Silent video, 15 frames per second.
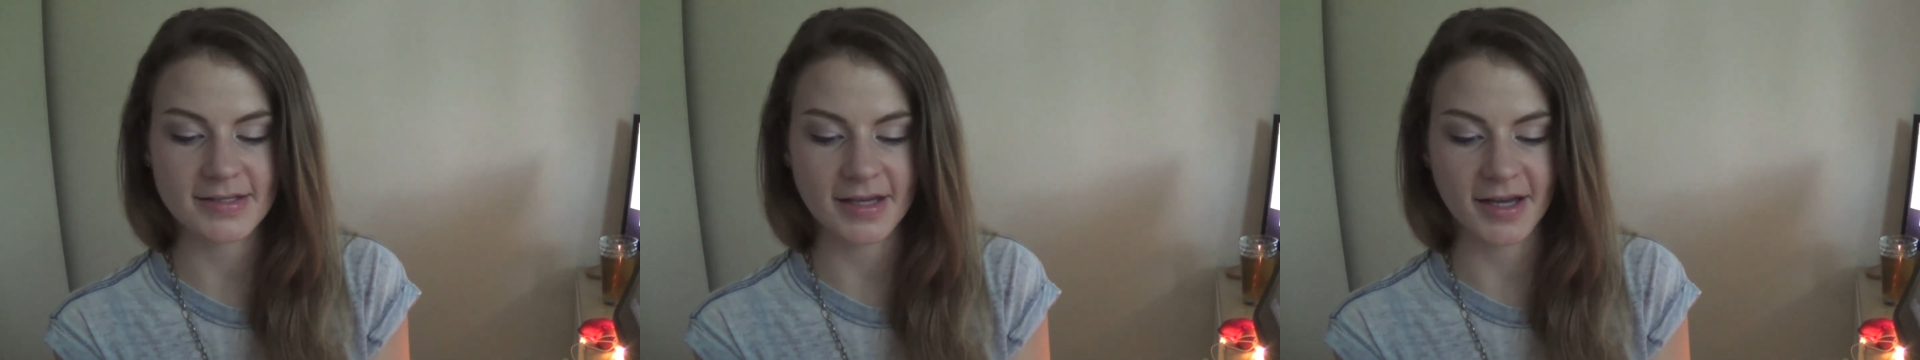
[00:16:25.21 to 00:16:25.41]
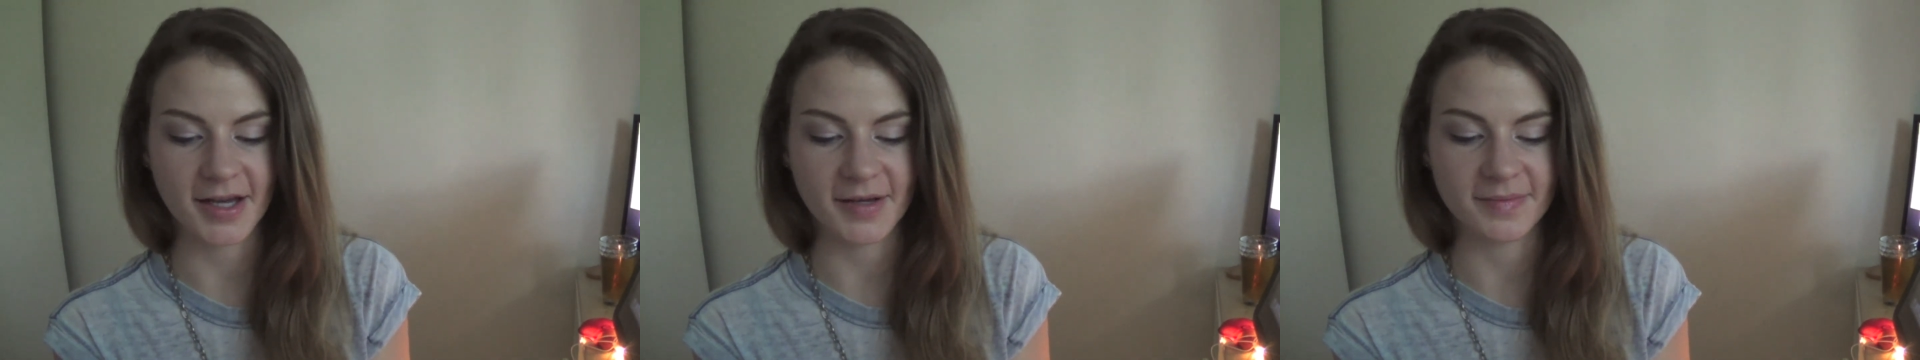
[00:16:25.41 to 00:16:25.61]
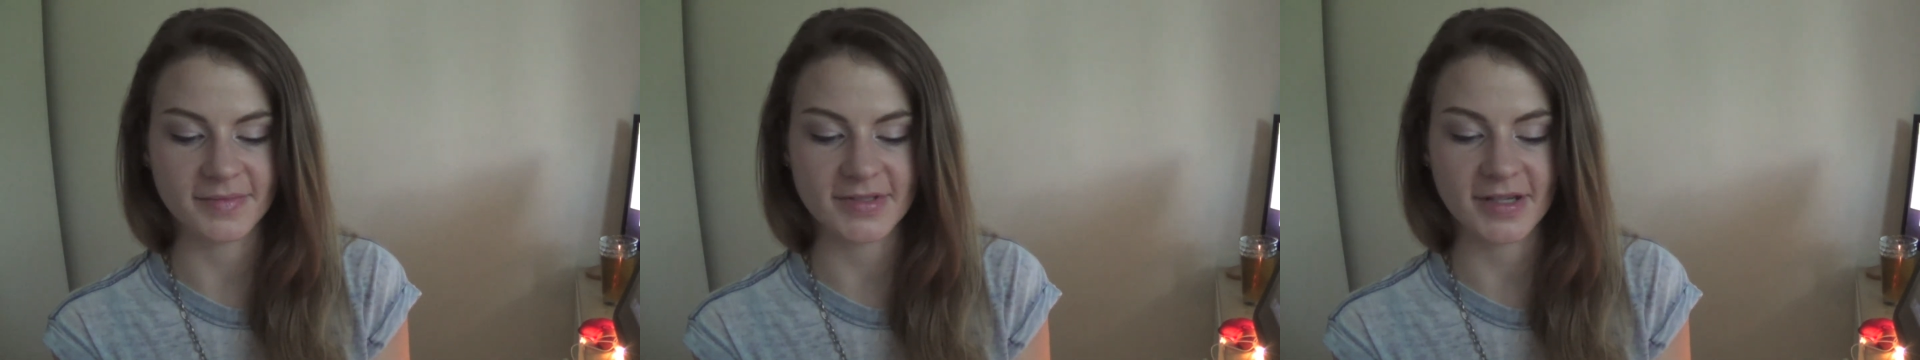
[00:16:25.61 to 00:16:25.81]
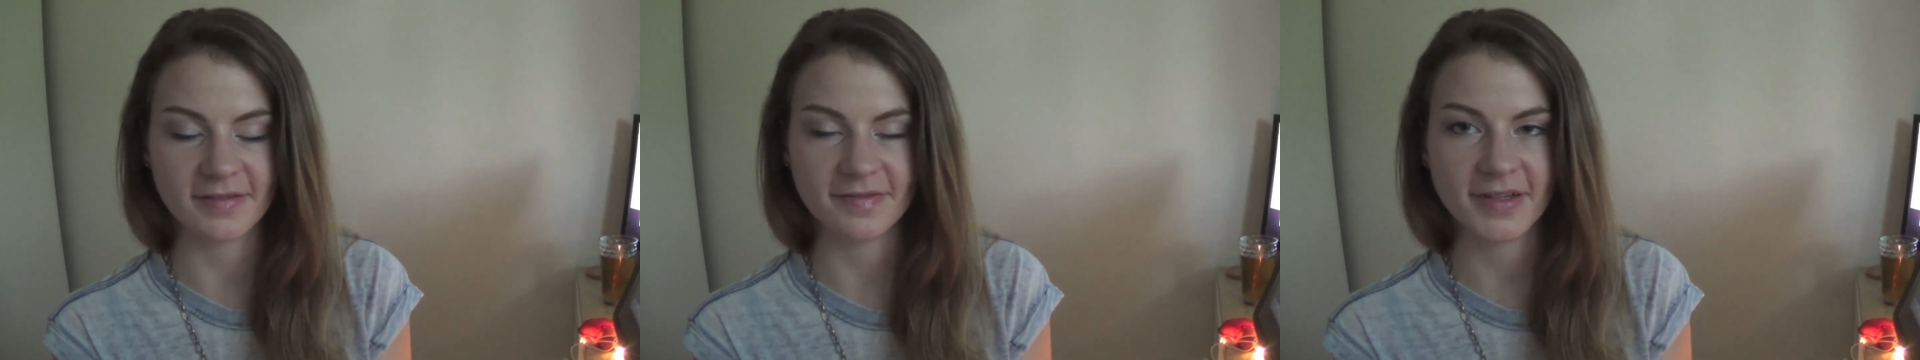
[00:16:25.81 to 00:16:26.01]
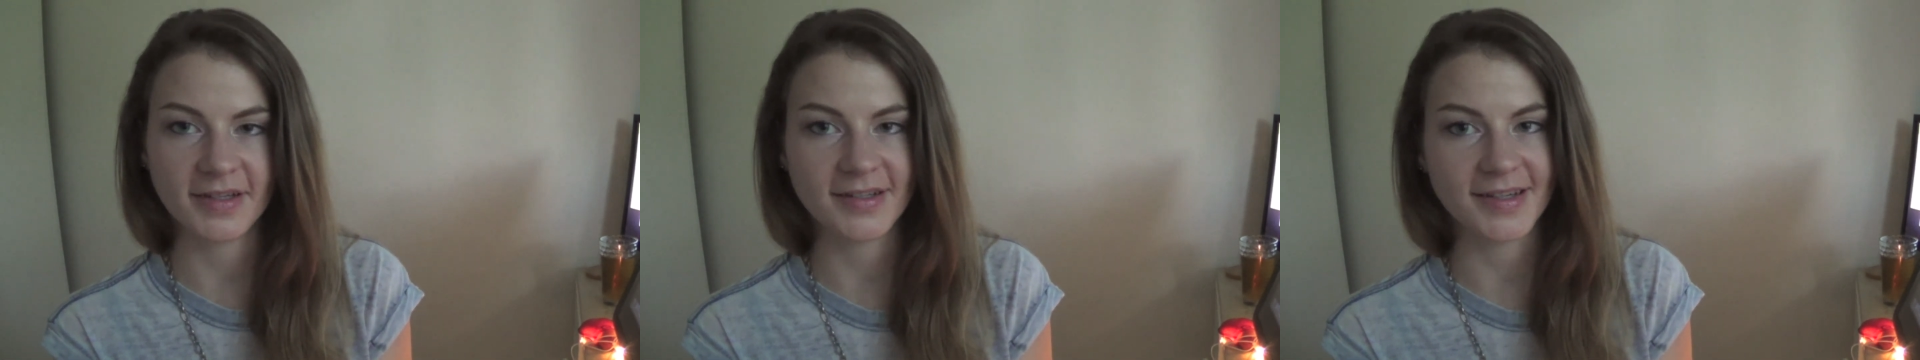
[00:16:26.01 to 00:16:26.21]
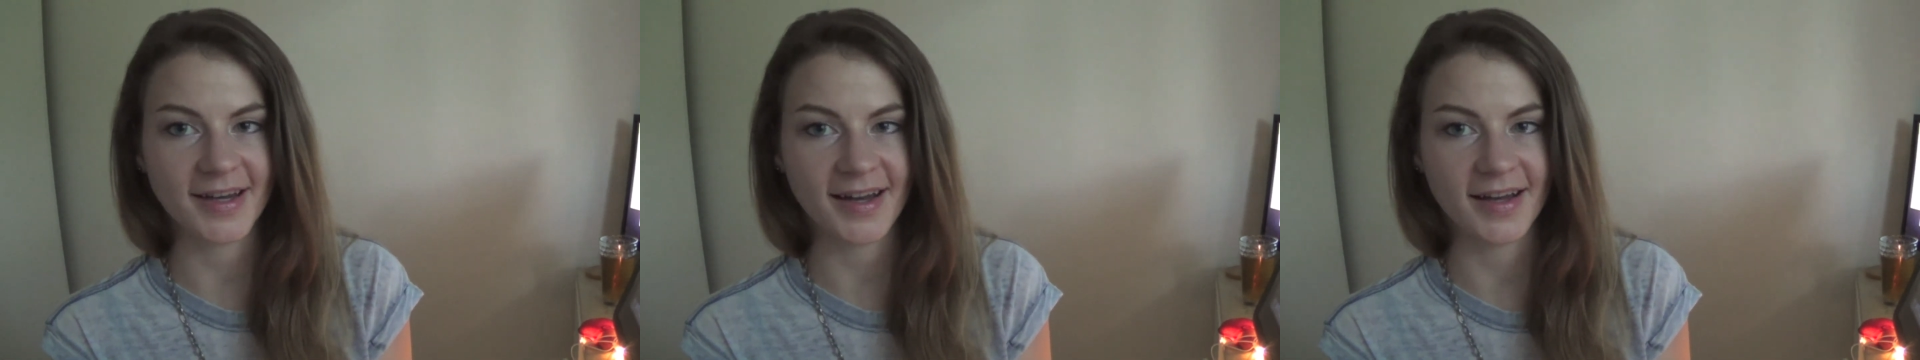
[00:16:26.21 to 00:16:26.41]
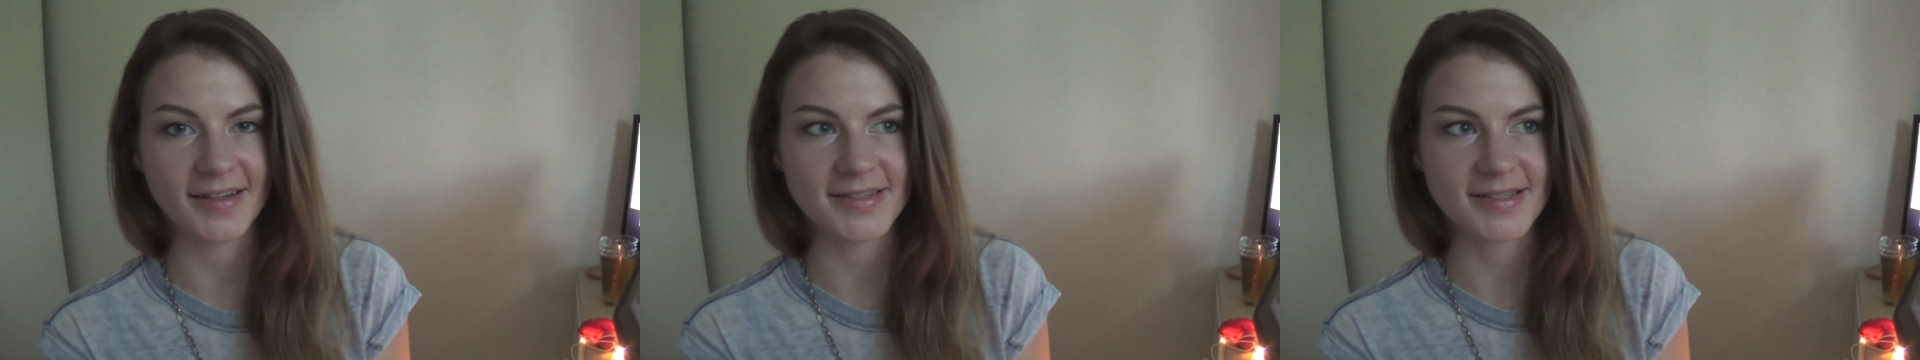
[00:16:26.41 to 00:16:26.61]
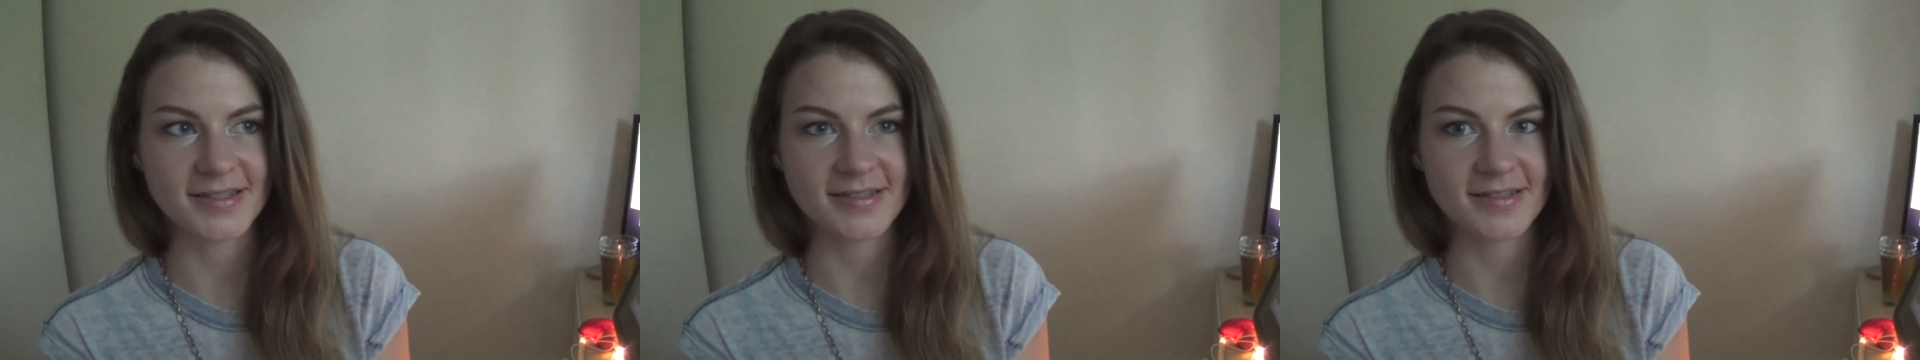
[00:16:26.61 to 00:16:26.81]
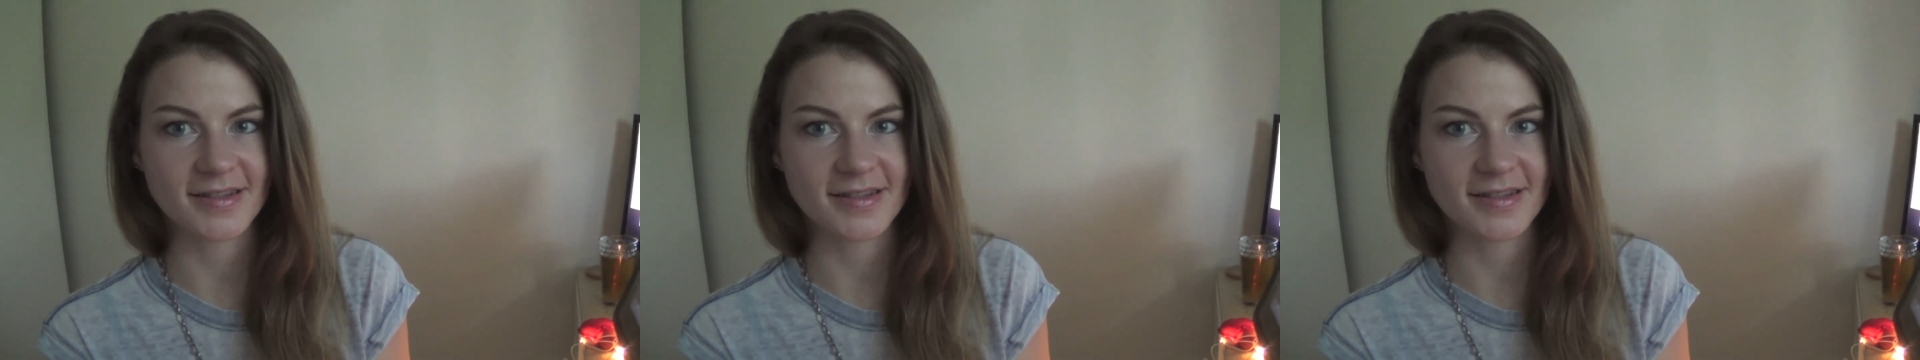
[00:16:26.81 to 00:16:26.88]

Definitely not